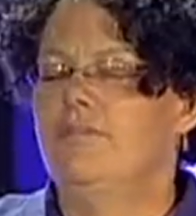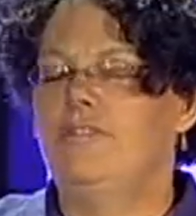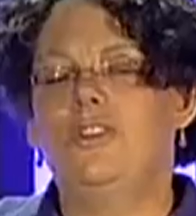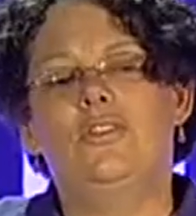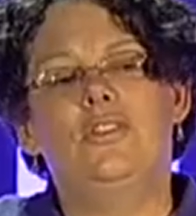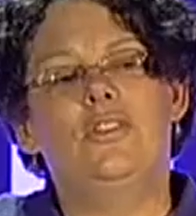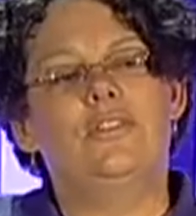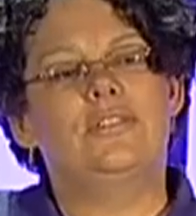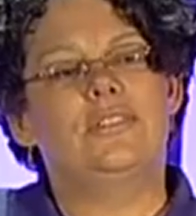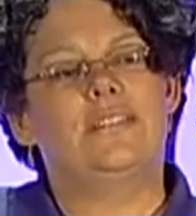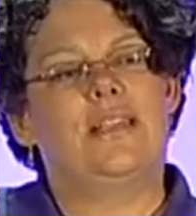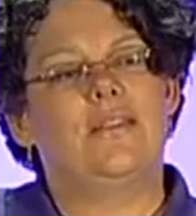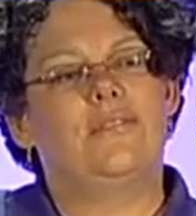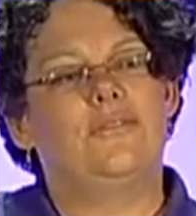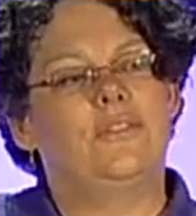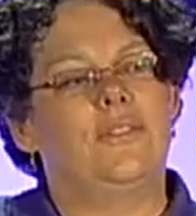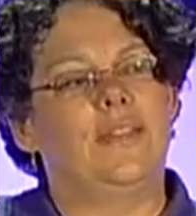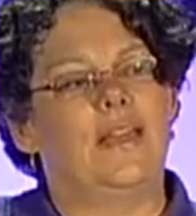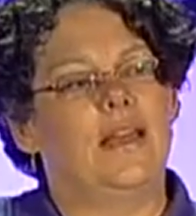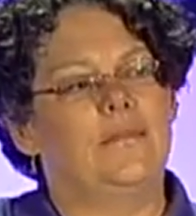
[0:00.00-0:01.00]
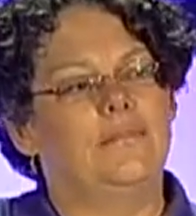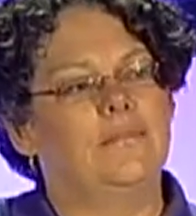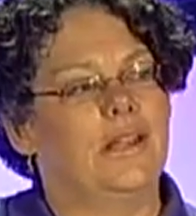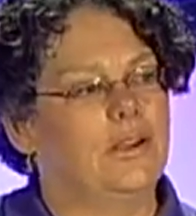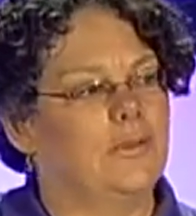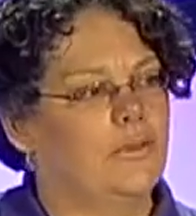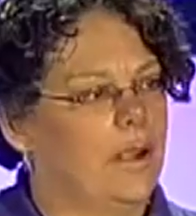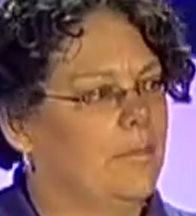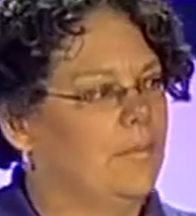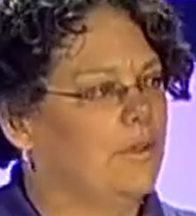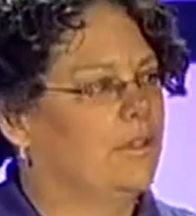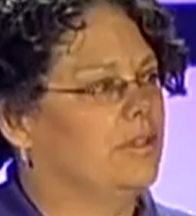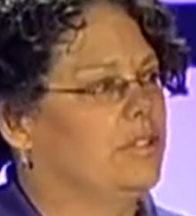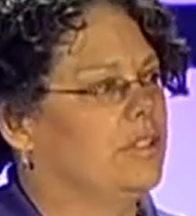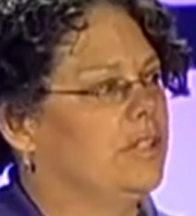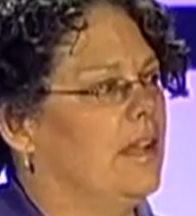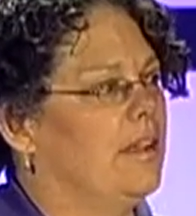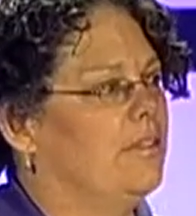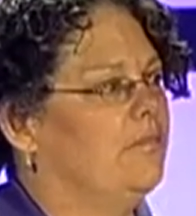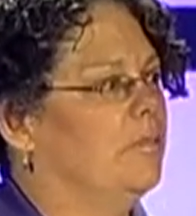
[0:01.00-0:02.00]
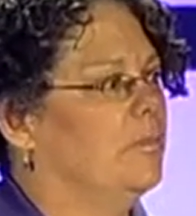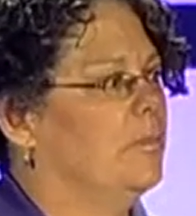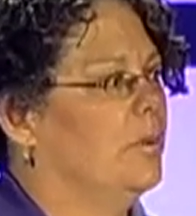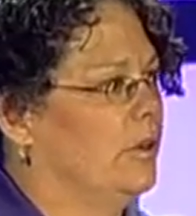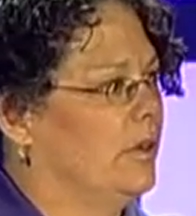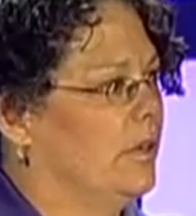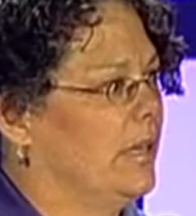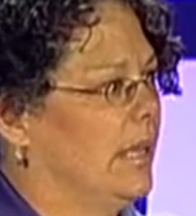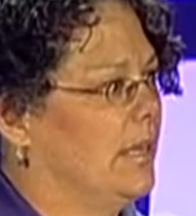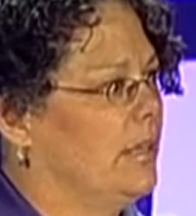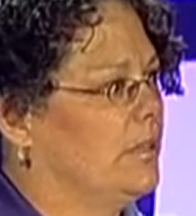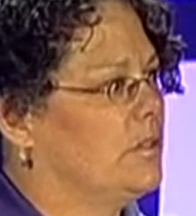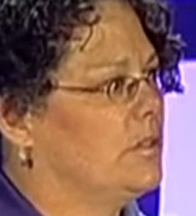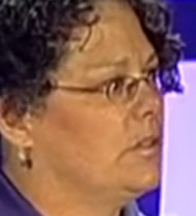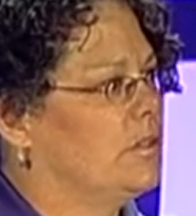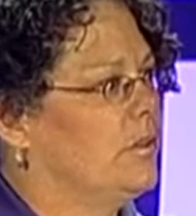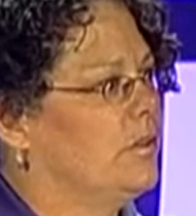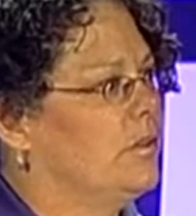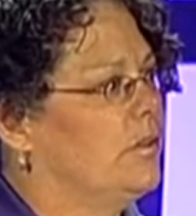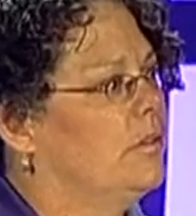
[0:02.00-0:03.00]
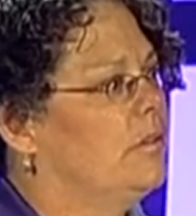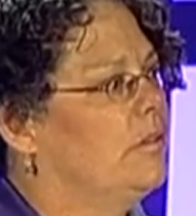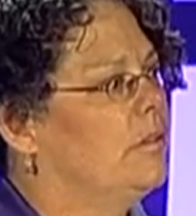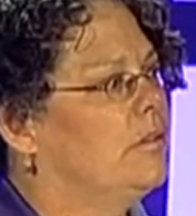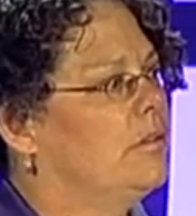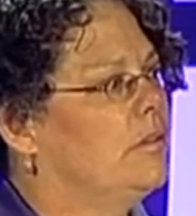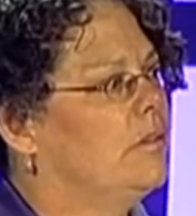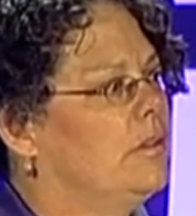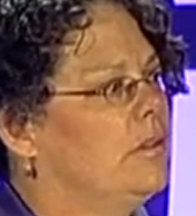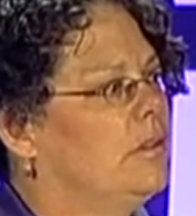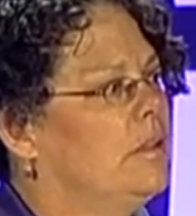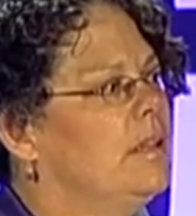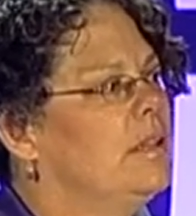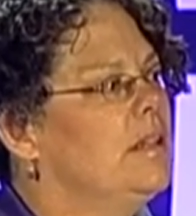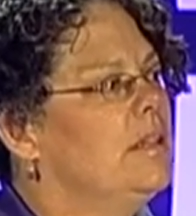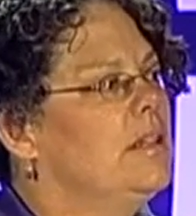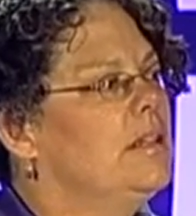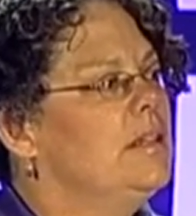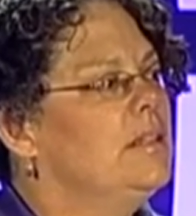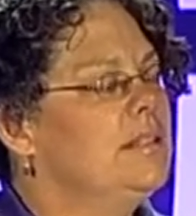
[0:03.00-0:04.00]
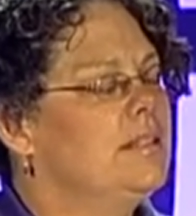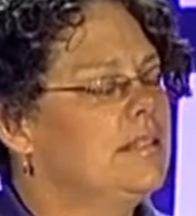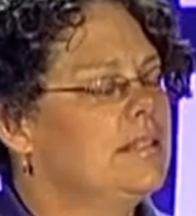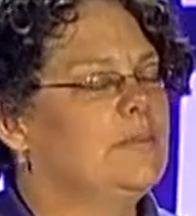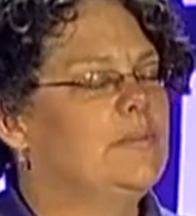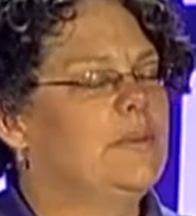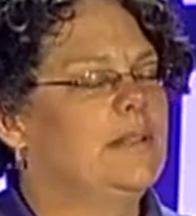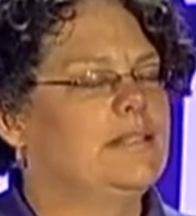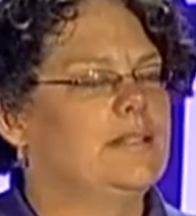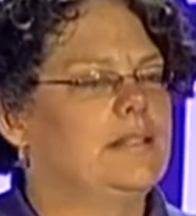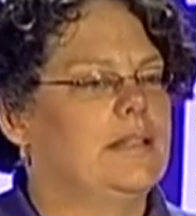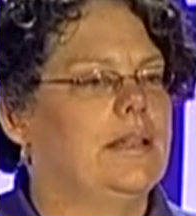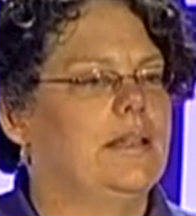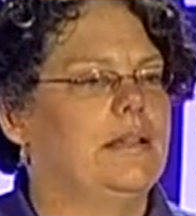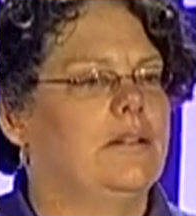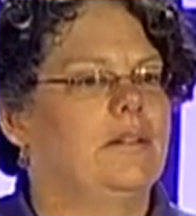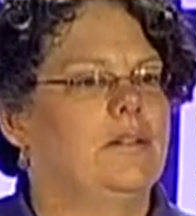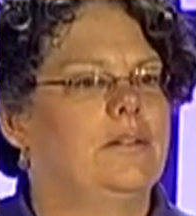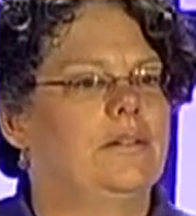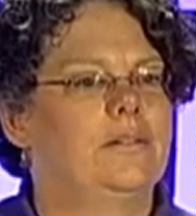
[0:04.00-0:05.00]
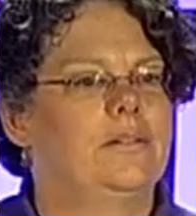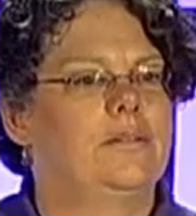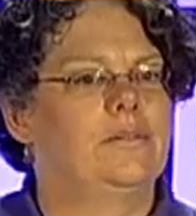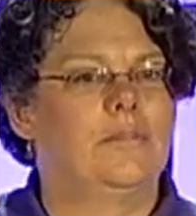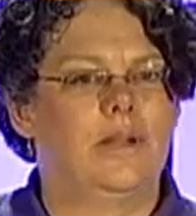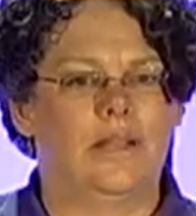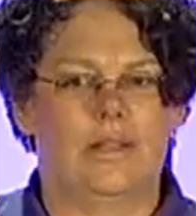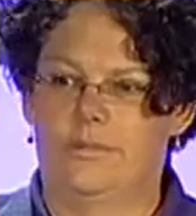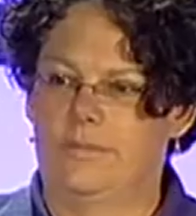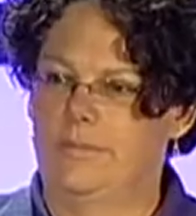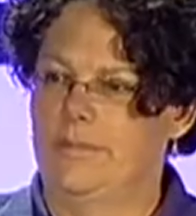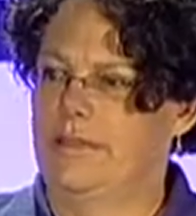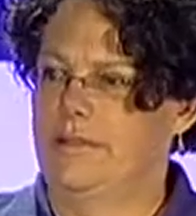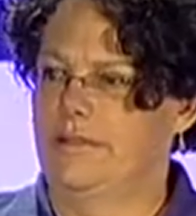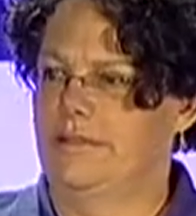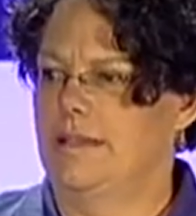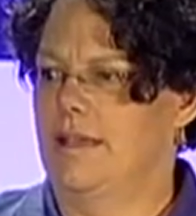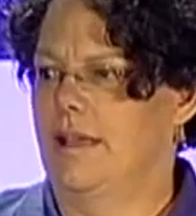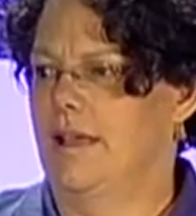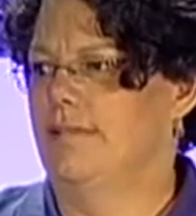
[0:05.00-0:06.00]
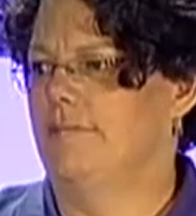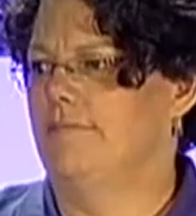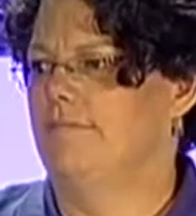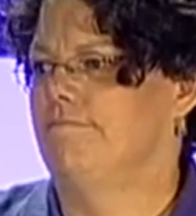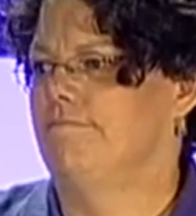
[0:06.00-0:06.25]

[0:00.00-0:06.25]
few years after that, my grandmother died from her cancer. 6 months later, my own mother died.